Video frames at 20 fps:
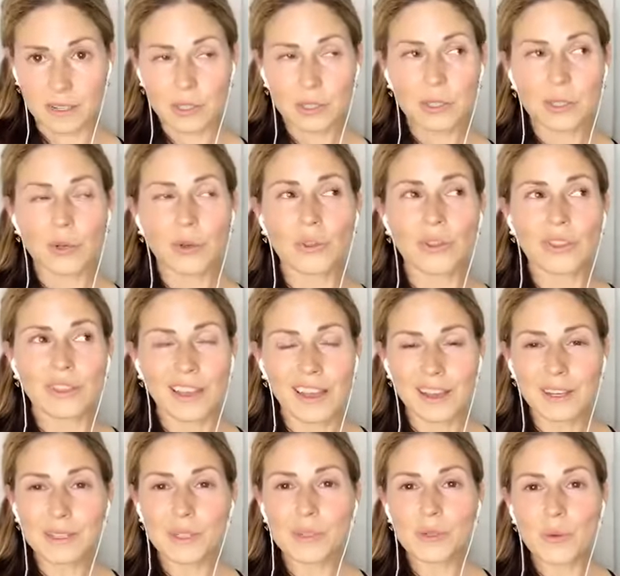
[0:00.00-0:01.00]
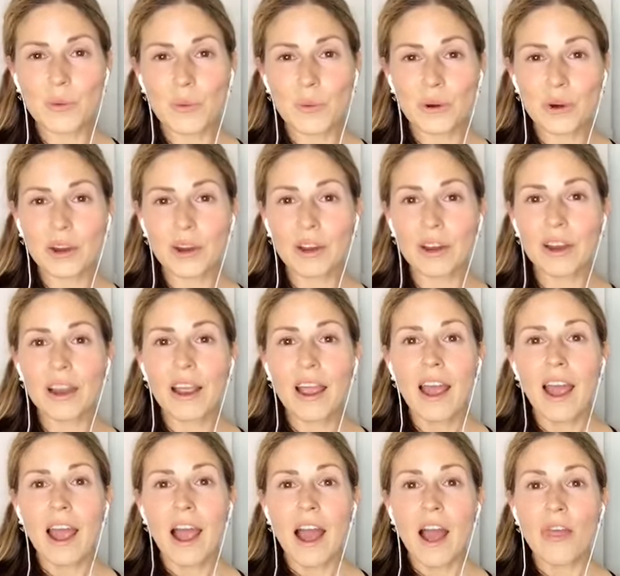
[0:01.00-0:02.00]
So that's where
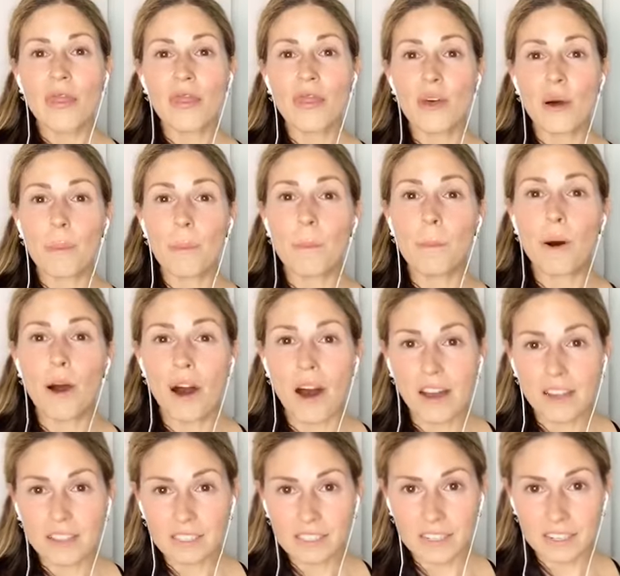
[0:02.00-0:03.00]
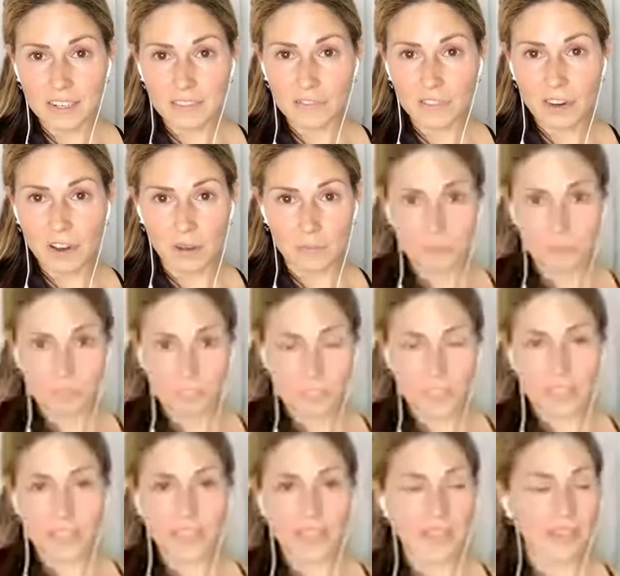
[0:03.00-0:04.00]
the positive comes
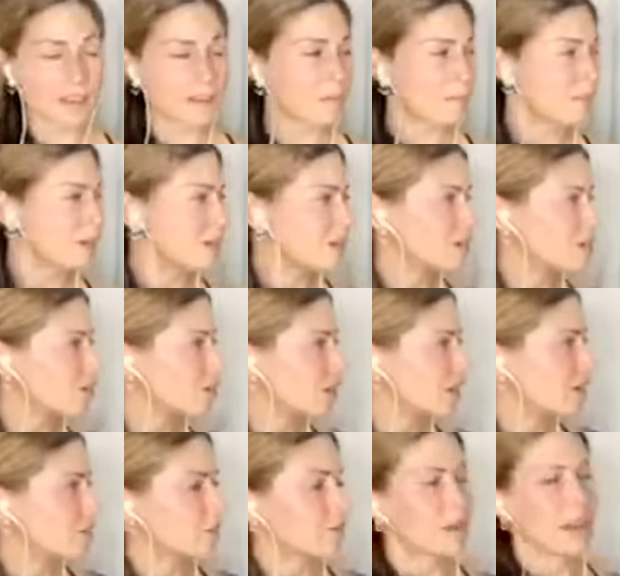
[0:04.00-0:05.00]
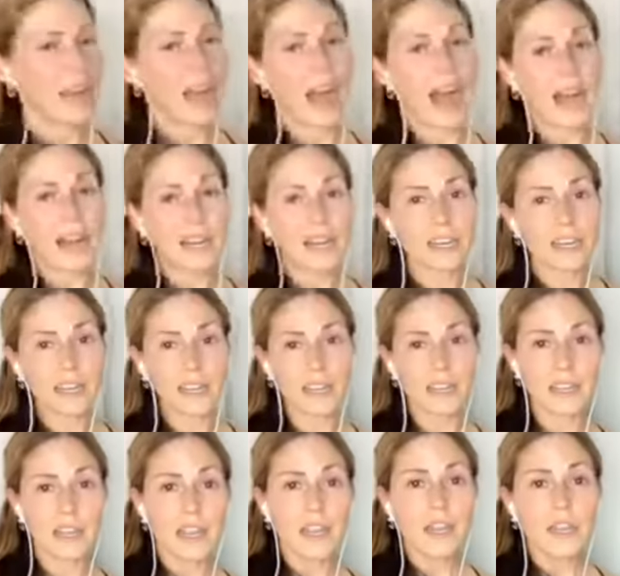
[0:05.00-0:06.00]
in, because in
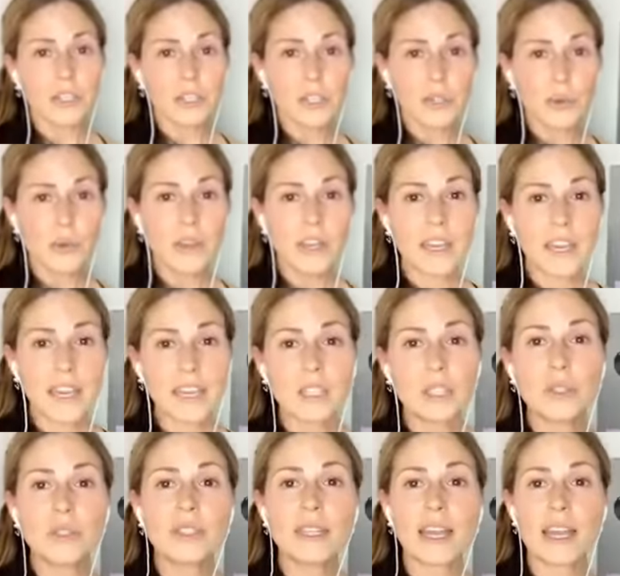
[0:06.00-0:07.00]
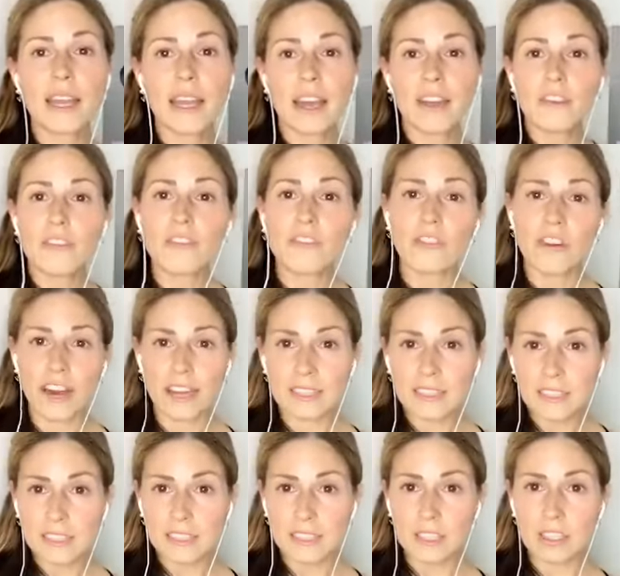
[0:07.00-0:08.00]
reality, you get to take
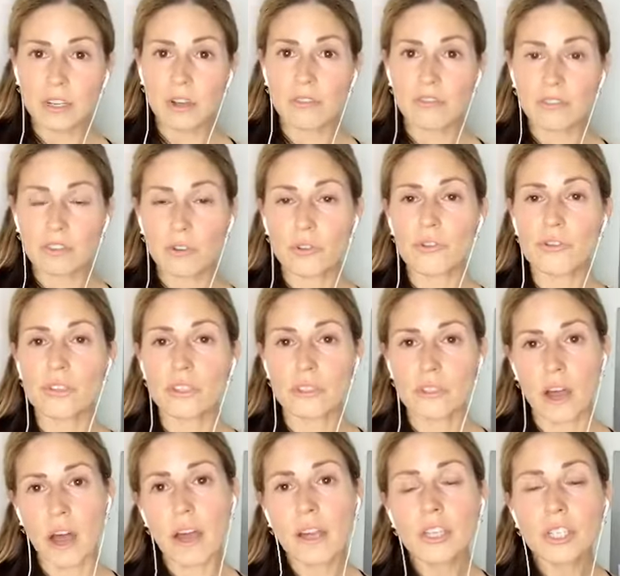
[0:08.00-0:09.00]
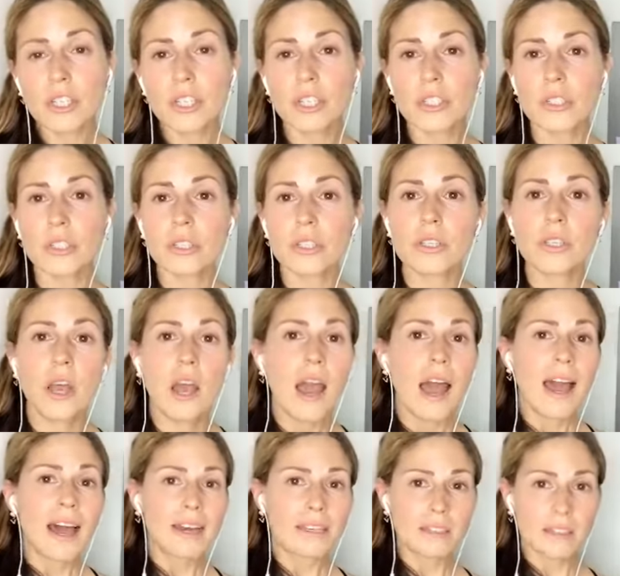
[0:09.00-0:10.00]
advantage of those deductions
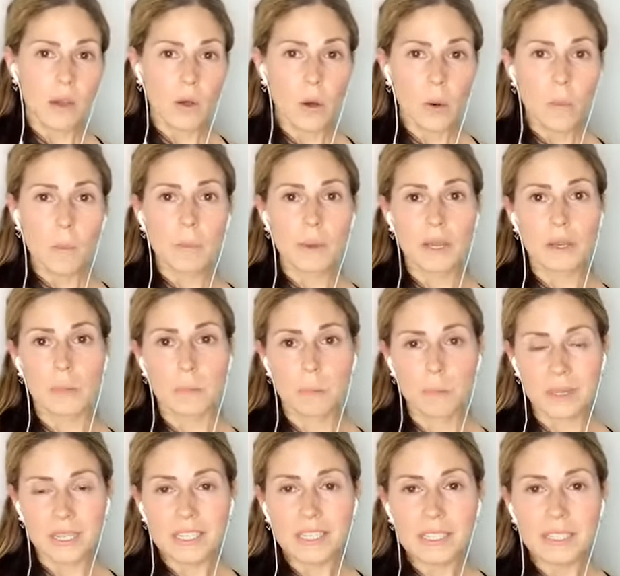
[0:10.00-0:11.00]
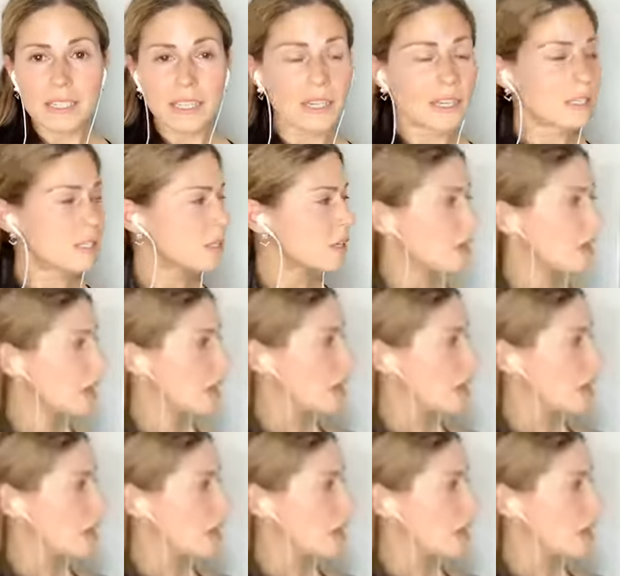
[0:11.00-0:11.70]
as a home-based business